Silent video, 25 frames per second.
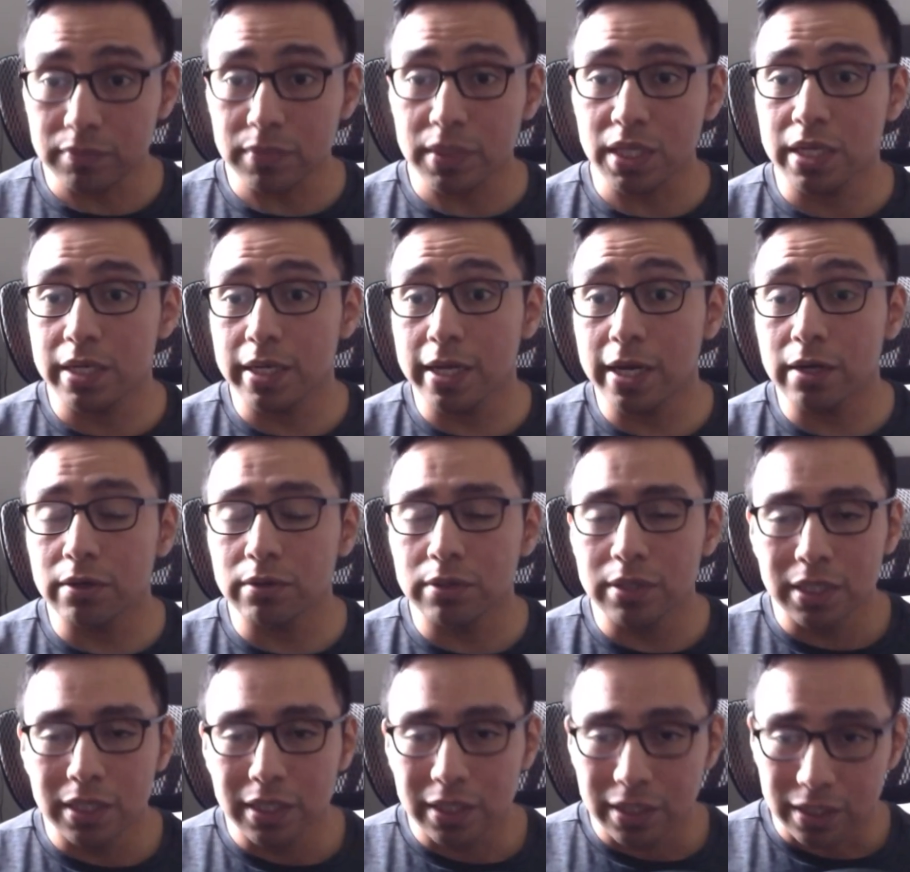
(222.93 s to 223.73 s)
Now,
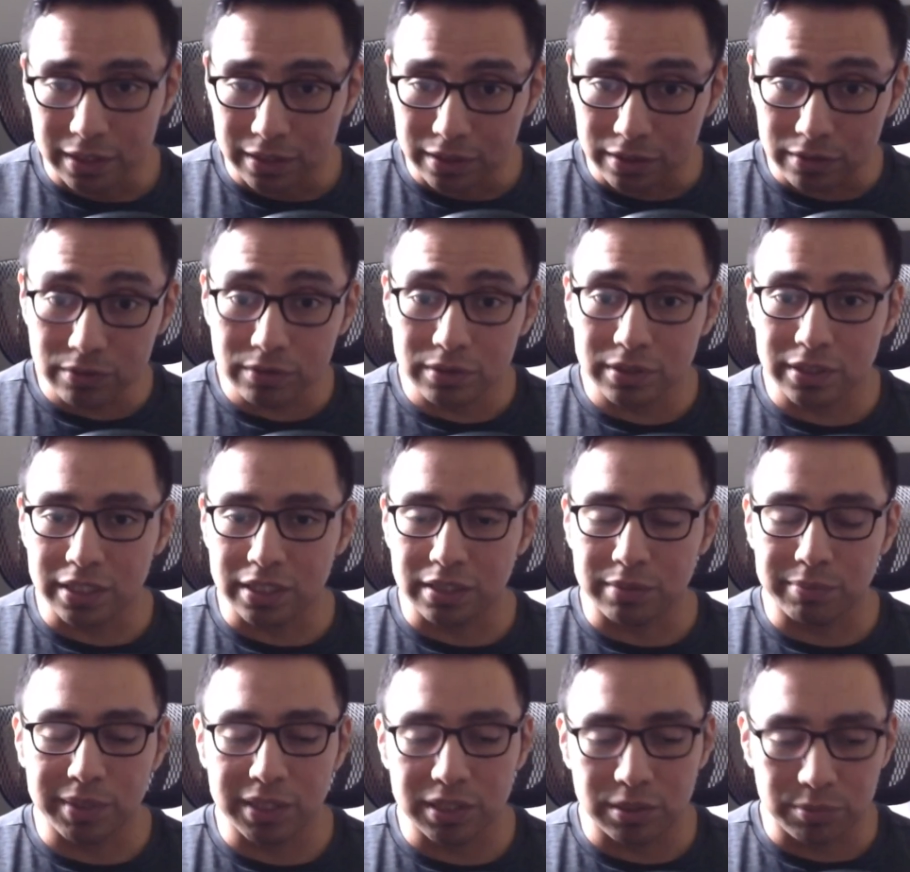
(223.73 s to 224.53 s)
another thing
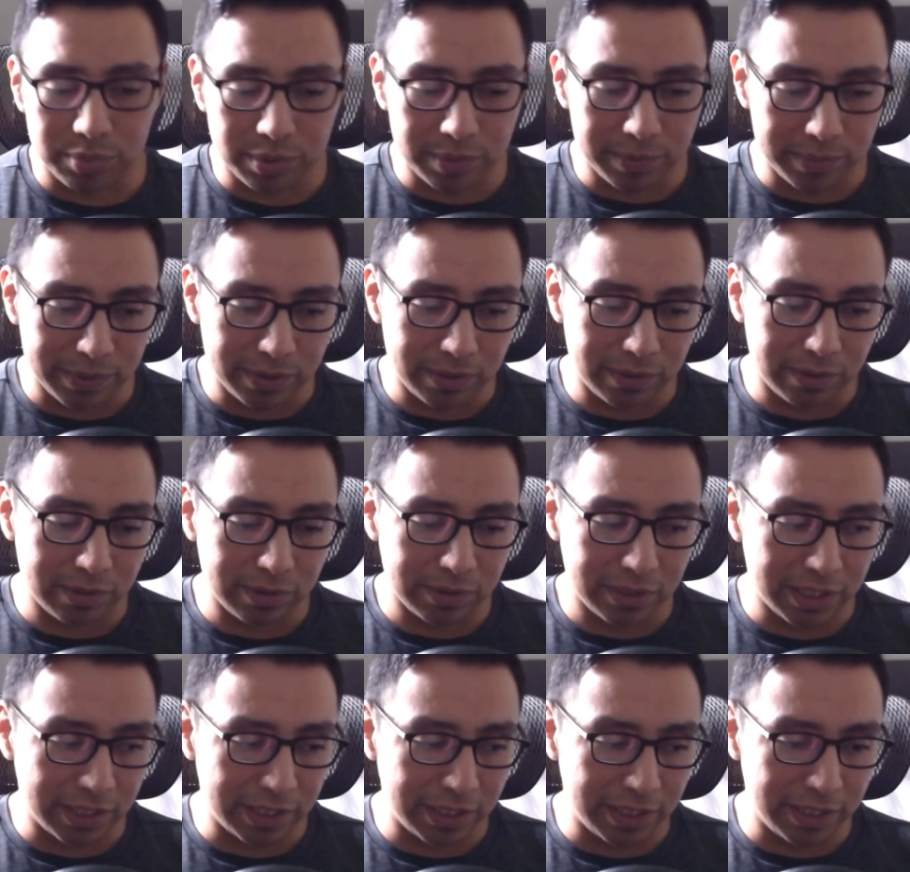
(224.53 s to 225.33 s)
about the Pomodoro
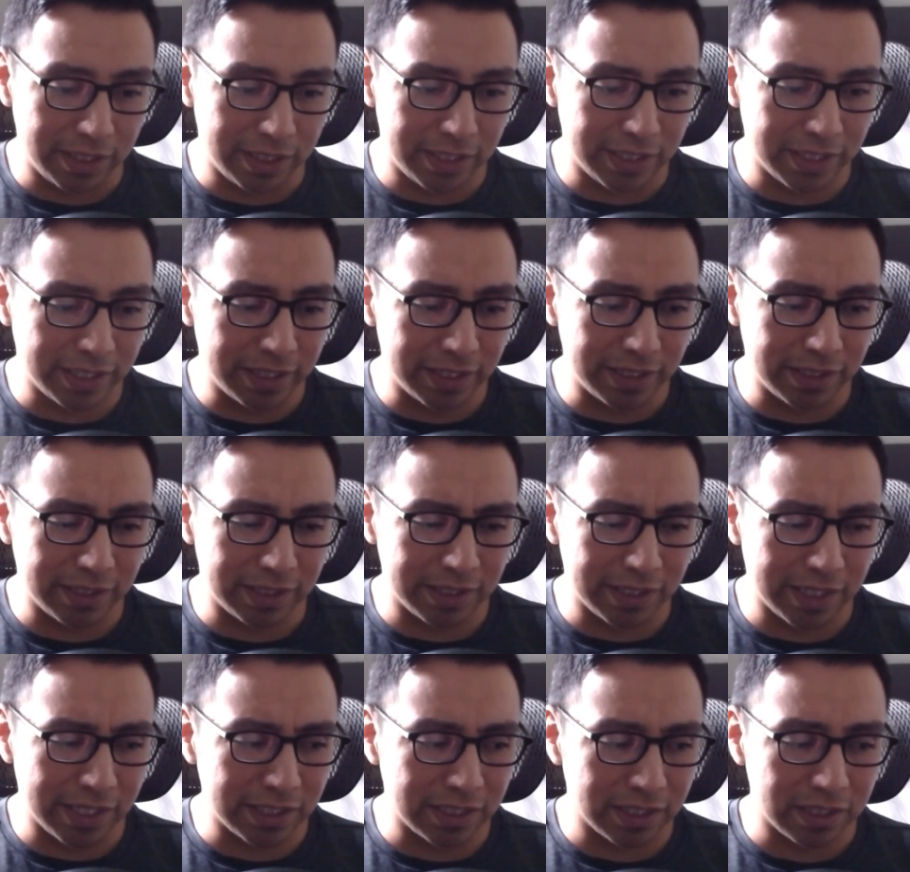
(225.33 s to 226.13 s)
technique is
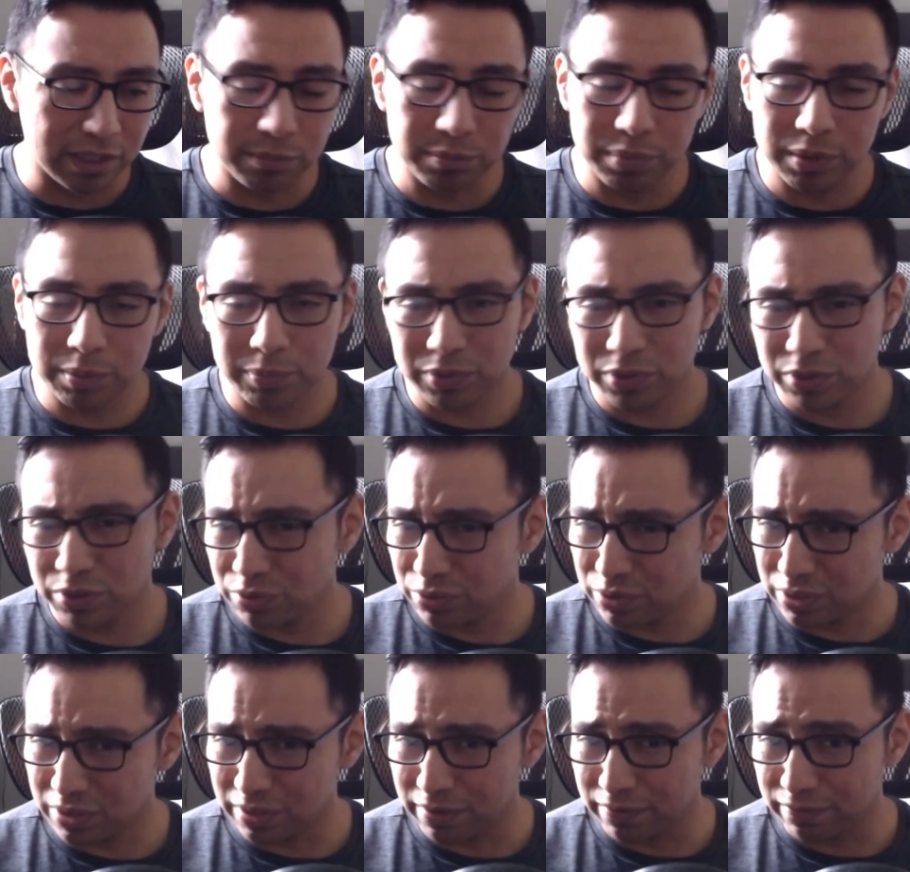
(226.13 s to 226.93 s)
that some people
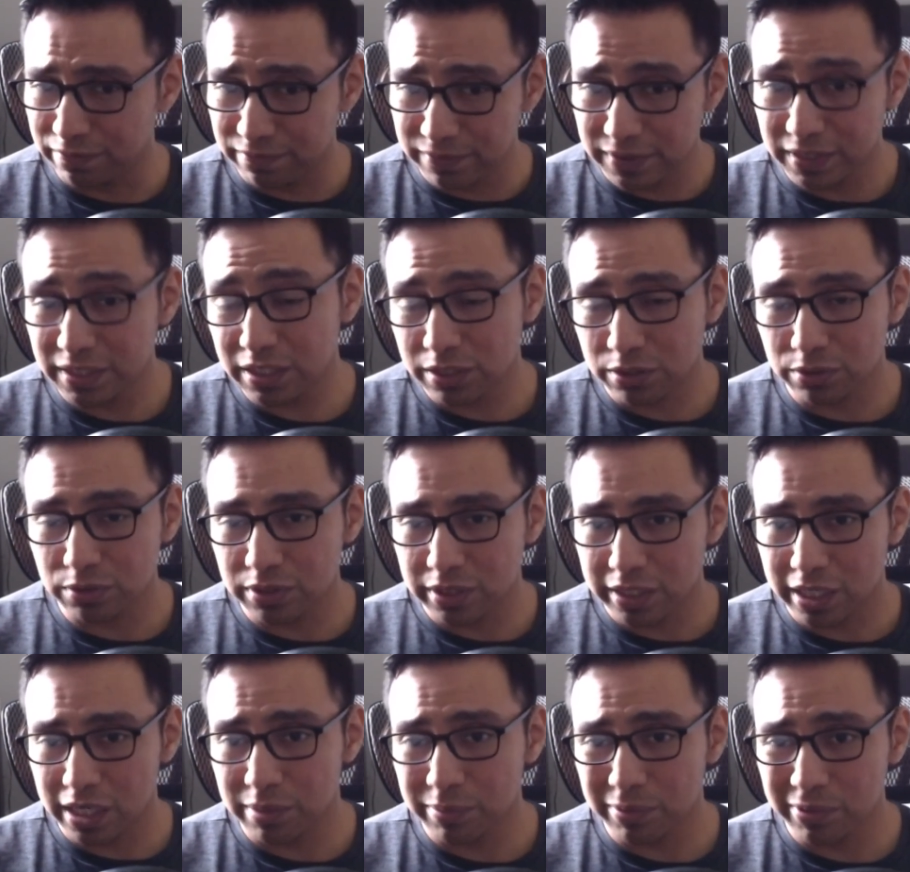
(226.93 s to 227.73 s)
use a physical
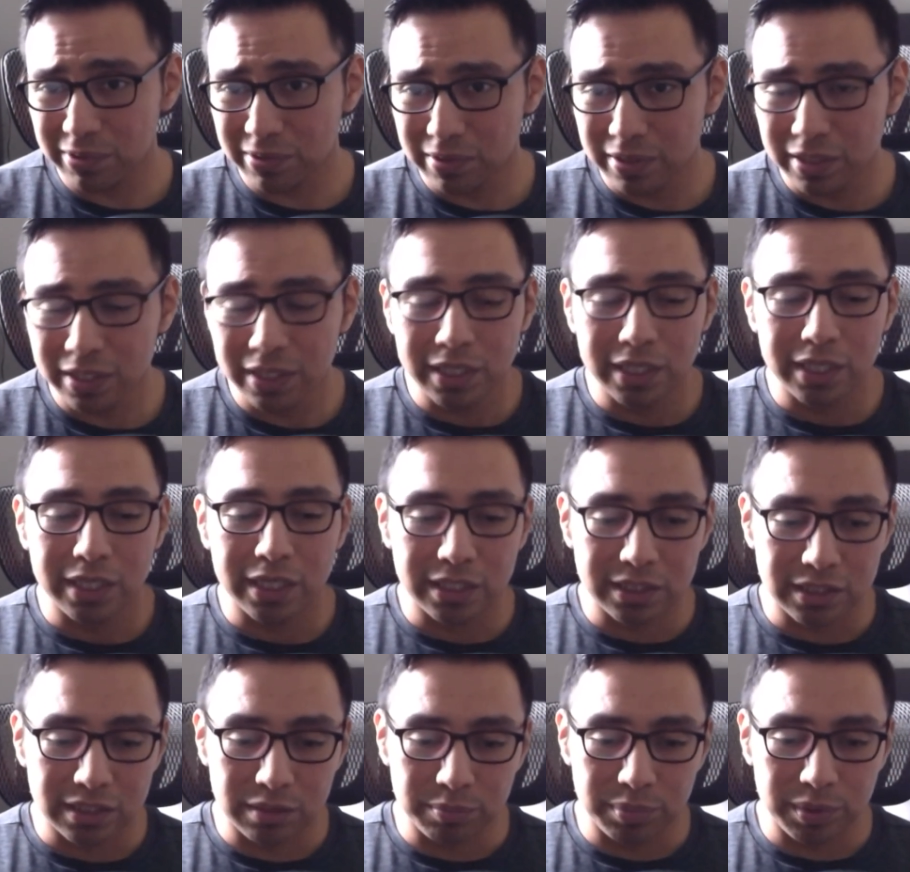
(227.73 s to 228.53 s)
timer
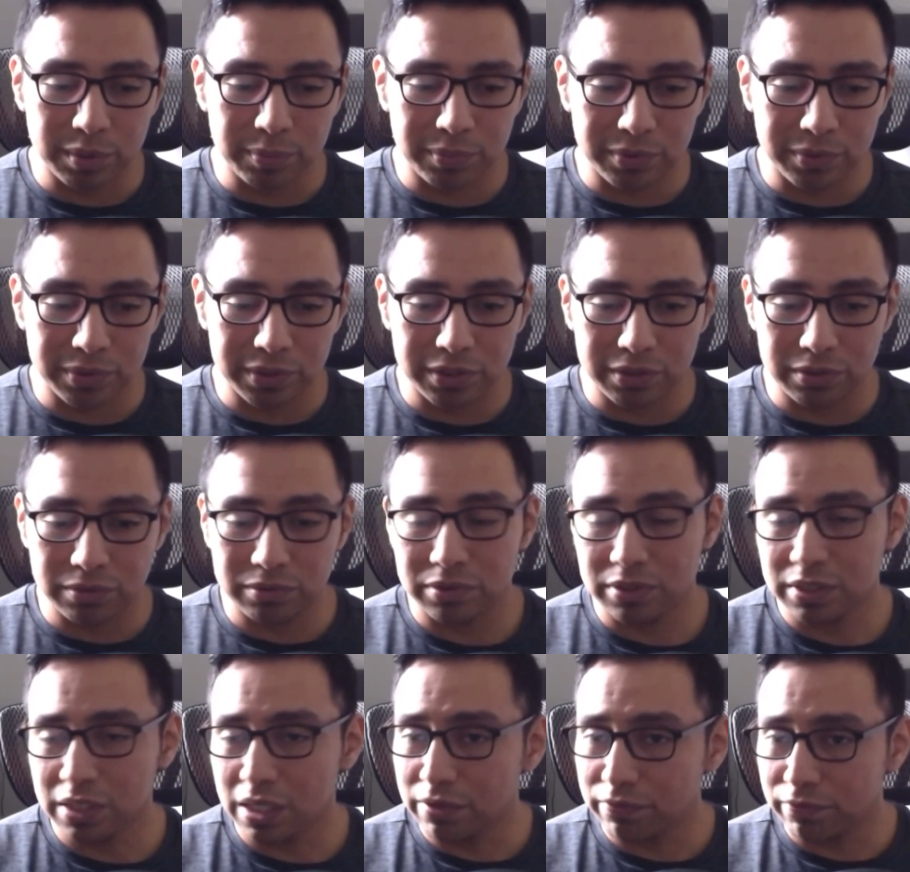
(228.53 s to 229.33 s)
and some people use
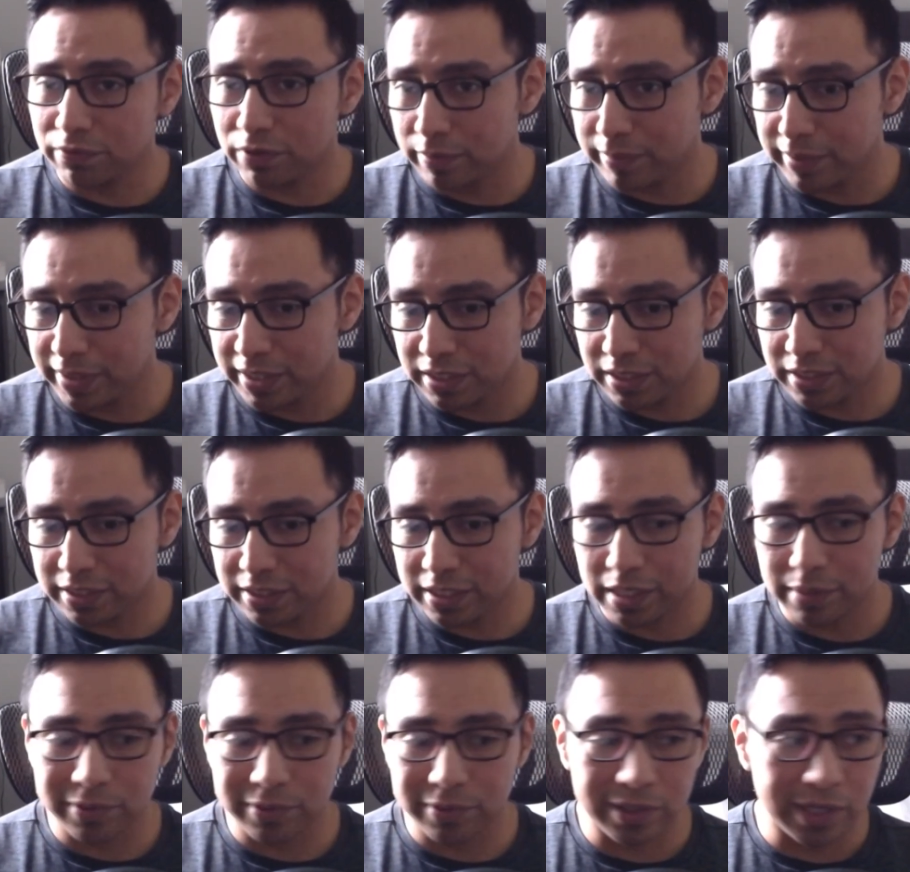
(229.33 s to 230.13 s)
software-based
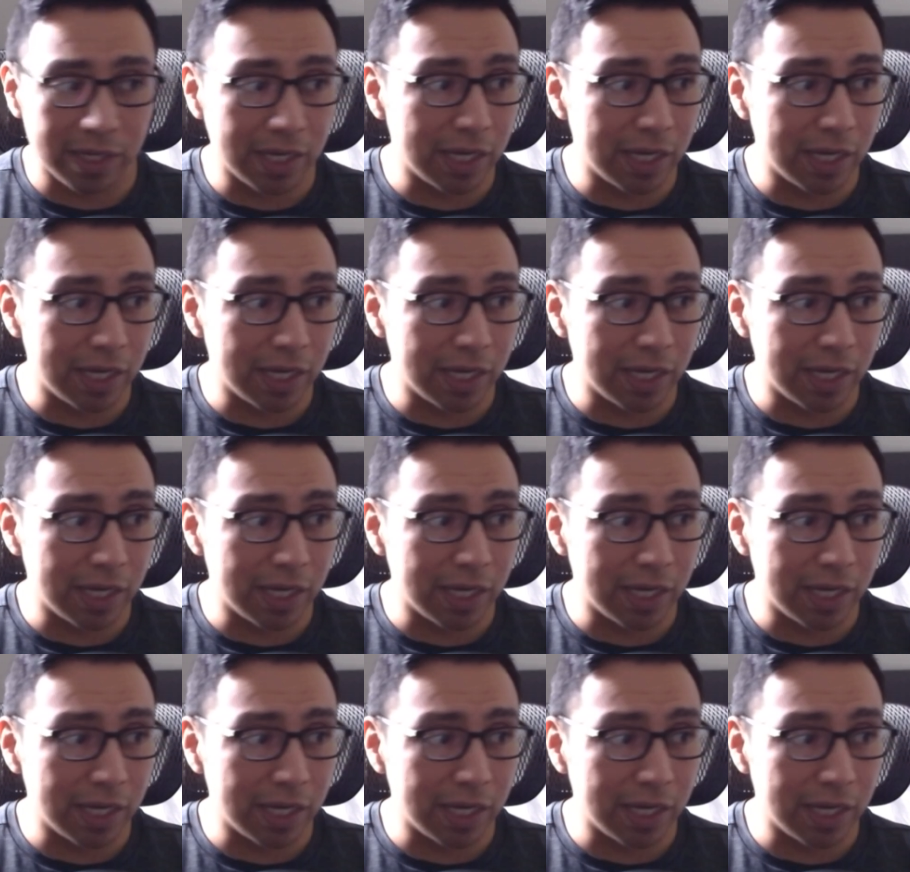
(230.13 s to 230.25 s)
timer.